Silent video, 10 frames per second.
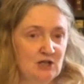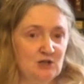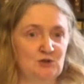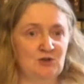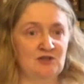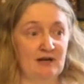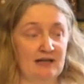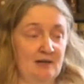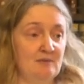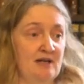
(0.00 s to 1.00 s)
Two of them were
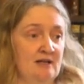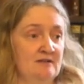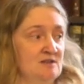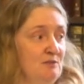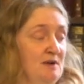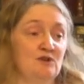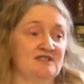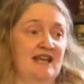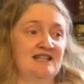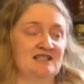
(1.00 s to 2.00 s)
lime kilns. The one
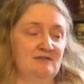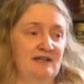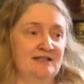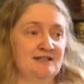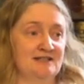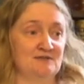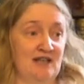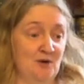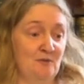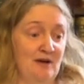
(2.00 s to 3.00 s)
wasn't excavated because it was
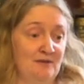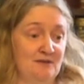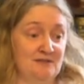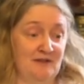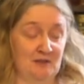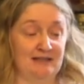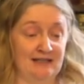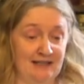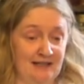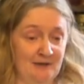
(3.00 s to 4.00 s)
out with the development
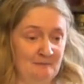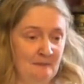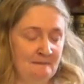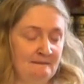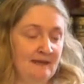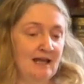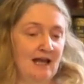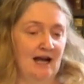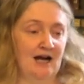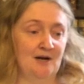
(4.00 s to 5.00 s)
area.
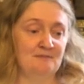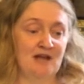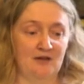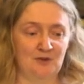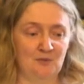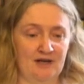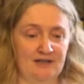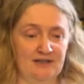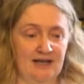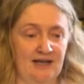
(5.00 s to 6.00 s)
Um, the other
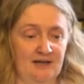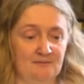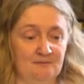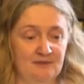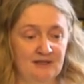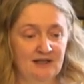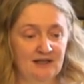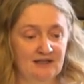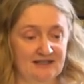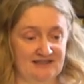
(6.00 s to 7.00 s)
one, um,
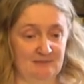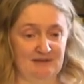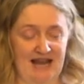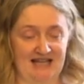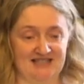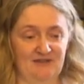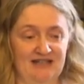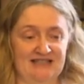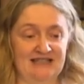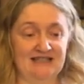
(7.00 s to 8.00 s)
you see it been
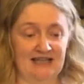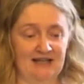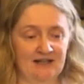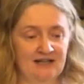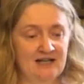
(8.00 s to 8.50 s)
excavated there.